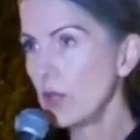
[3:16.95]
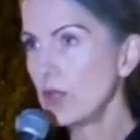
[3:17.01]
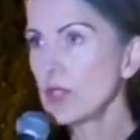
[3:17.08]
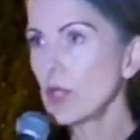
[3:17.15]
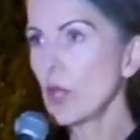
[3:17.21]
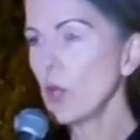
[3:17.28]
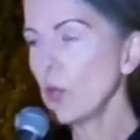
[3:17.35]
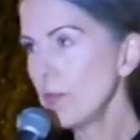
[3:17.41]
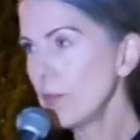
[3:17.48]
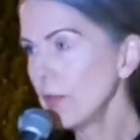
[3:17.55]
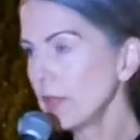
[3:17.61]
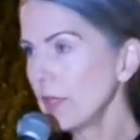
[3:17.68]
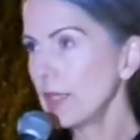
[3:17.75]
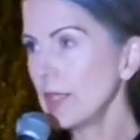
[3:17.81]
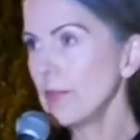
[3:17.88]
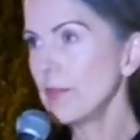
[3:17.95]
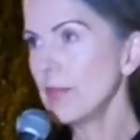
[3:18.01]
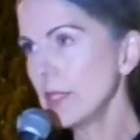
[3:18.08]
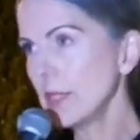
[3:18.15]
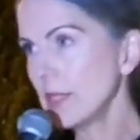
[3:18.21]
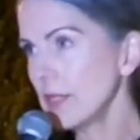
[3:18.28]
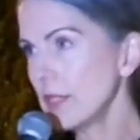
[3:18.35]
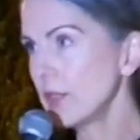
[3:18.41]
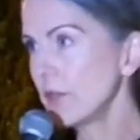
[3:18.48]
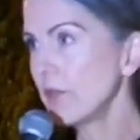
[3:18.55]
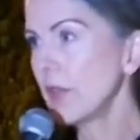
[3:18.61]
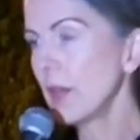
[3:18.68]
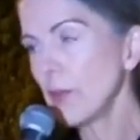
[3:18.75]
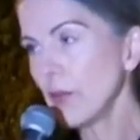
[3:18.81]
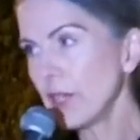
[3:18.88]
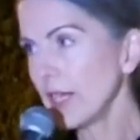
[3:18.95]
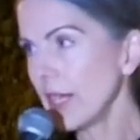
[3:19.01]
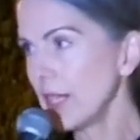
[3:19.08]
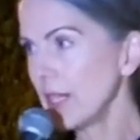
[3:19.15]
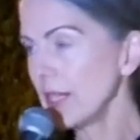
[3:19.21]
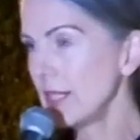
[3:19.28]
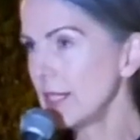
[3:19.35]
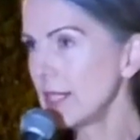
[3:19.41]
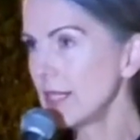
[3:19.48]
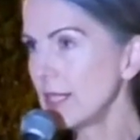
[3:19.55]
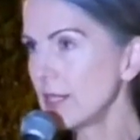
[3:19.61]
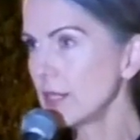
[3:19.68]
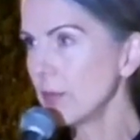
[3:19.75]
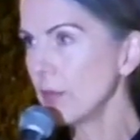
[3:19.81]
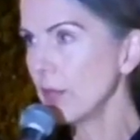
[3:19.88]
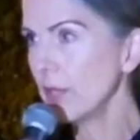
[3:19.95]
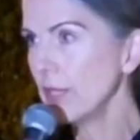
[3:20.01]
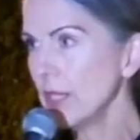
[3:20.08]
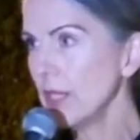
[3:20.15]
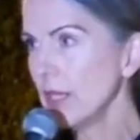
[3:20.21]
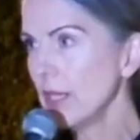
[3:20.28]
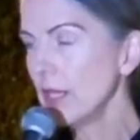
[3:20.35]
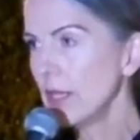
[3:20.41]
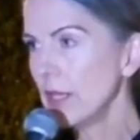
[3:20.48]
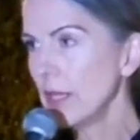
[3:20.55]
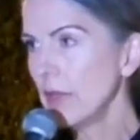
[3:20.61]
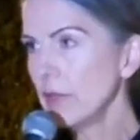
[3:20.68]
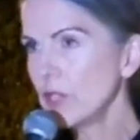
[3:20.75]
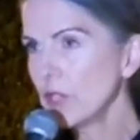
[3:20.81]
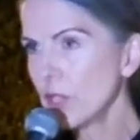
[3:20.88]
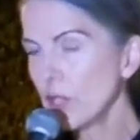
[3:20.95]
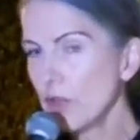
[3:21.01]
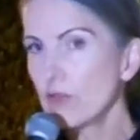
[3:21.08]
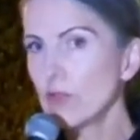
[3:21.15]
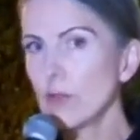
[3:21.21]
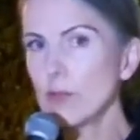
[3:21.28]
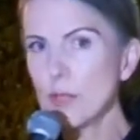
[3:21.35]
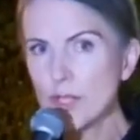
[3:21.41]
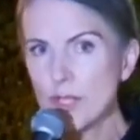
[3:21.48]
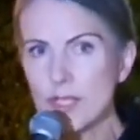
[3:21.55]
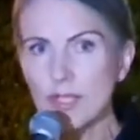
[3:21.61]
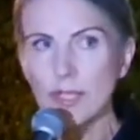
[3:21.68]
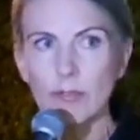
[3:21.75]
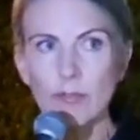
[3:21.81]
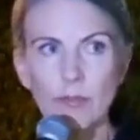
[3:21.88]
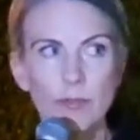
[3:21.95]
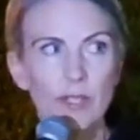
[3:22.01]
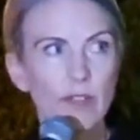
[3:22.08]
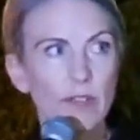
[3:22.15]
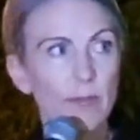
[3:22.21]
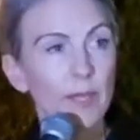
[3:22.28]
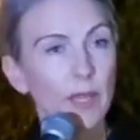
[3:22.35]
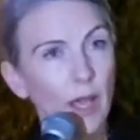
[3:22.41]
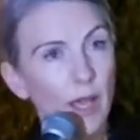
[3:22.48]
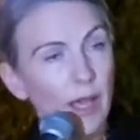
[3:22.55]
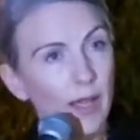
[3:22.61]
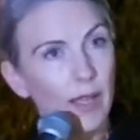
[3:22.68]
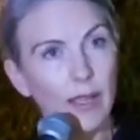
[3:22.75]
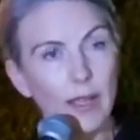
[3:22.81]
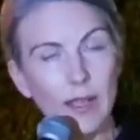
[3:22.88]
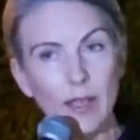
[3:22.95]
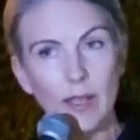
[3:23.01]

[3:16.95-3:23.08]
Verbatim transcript: who's openly admitted to fabricating his testimony in return for immunity from the FBI.